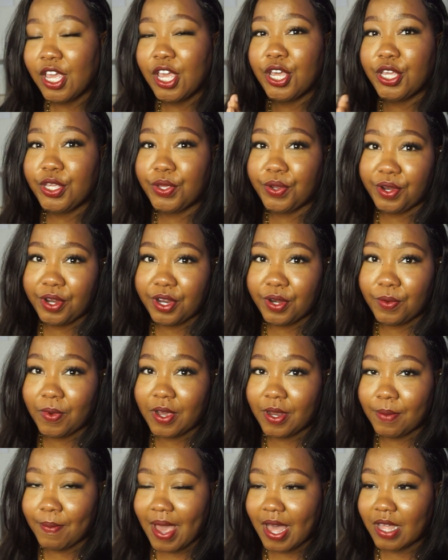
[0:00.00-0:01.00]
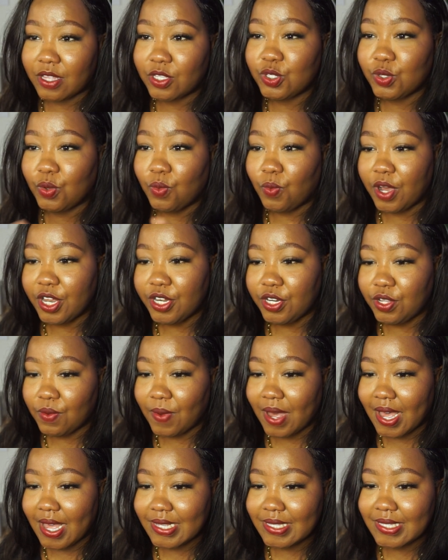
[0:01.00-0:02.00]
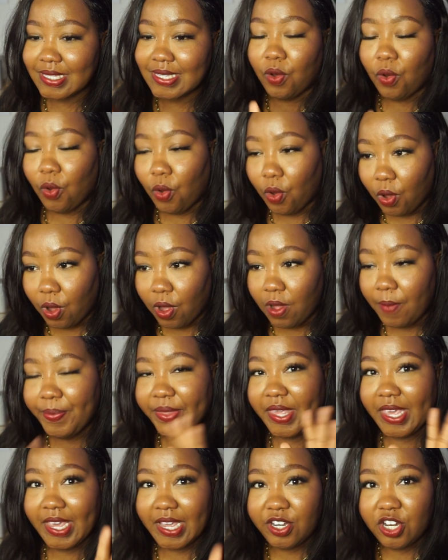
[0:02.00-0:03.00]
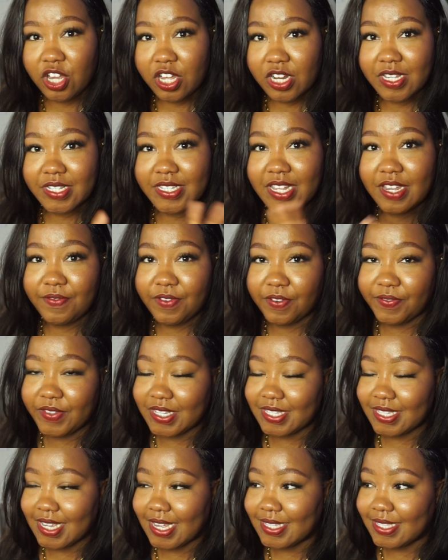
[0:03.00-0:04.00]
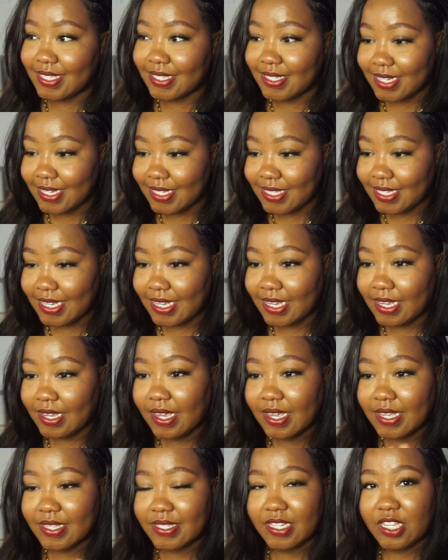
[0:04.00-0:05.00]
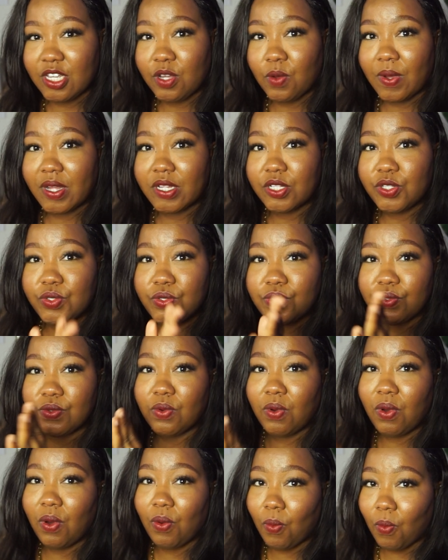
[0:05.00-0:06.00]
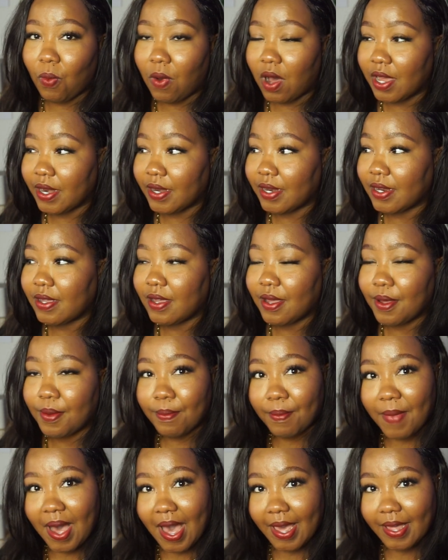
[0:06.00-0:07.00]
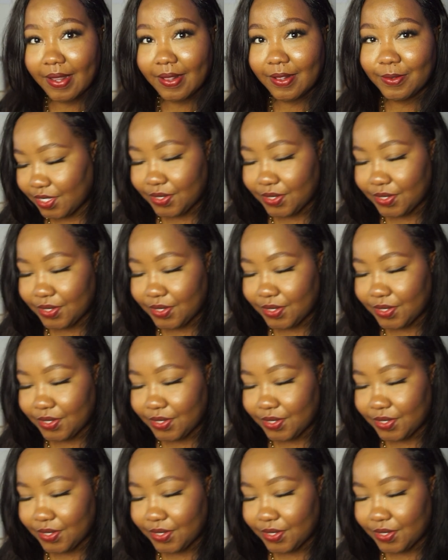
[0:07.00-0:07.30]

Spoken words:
you earn 1 mile. So 1 US or $8.50 TT is equal to 1 mile.